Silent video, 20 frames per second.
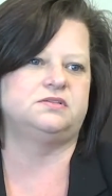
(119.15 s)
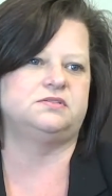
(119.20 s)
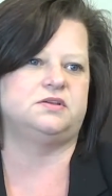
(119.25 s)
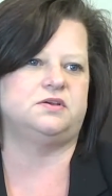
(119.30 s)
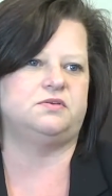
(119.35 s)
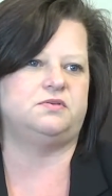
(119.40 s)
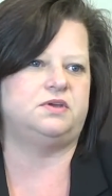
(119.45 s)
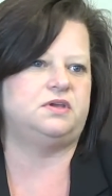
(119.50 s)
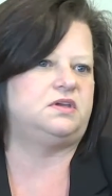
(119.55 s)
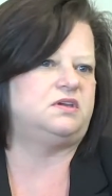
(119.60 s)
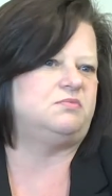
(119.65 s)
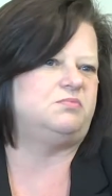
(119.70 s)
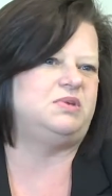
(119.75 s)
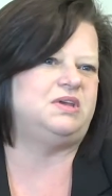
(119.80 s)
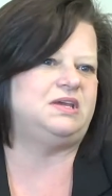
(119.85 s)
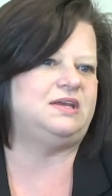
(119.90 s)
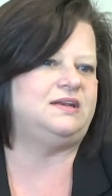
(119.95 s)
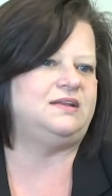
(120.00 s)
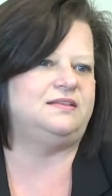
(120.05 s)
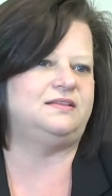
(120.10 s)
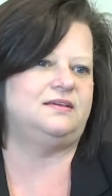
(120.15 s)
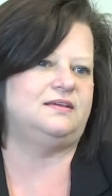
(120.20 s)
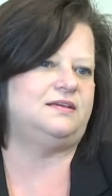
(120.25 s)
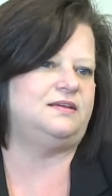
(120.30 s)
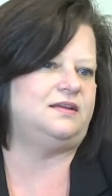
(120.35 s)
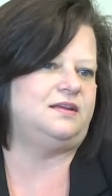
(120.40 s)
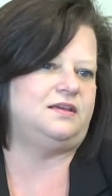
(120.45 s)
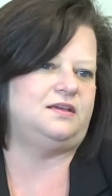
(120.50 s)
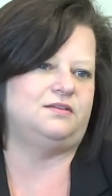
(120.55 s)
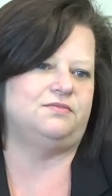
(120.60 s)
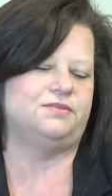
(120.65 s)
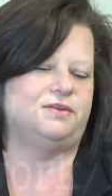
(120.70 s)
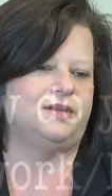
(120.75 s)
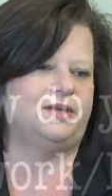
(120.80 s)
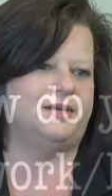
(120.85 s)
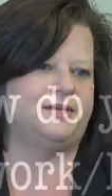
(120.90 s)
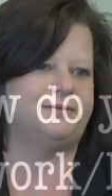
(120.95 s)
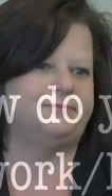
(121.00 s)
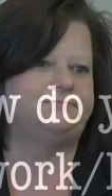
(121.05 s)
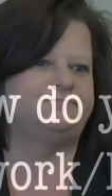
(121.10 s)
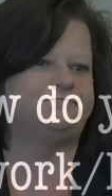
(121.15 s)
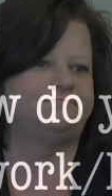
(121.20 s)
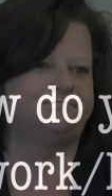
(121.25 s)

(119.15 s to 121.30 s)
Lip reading: So it could be anything, any given day.